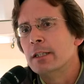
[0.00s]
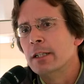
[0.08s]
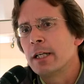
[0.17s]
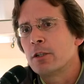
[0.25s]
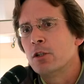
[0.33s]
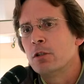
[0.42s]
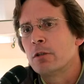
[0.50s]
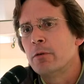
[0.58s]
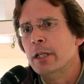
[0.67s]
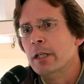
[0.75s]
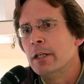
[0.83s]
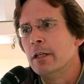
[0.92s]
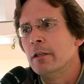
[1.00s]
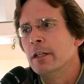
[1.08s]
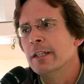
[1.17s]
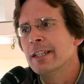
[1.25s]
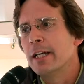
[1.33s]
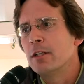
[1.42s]
in that concrete
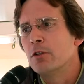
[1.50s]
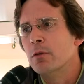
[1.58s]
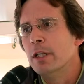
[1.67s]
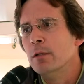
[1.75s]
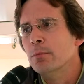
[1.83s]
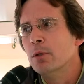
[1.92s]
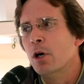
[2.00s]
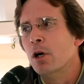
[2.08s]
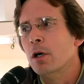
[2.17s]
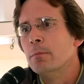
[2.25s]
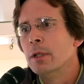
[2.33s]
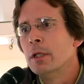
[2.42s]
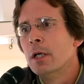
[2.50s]
area, in that green blob.